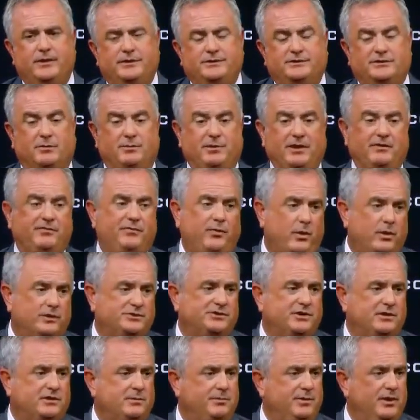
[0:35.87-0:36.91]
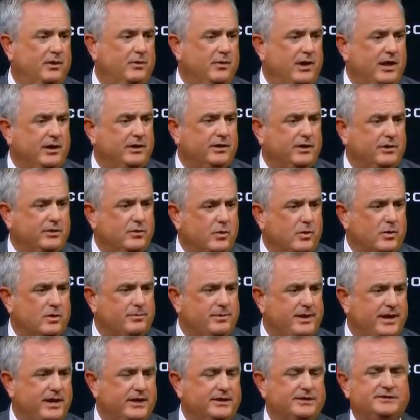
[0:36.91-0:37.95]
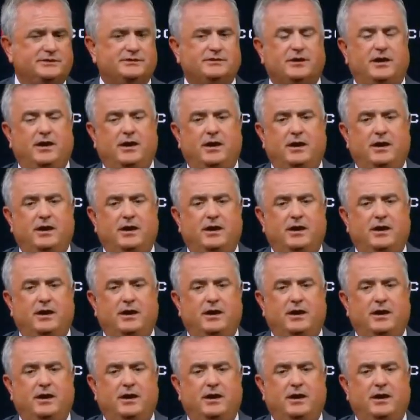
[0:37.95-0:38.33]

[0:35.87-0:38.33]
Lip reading: So I've been fortunate to be around good quarterbacks.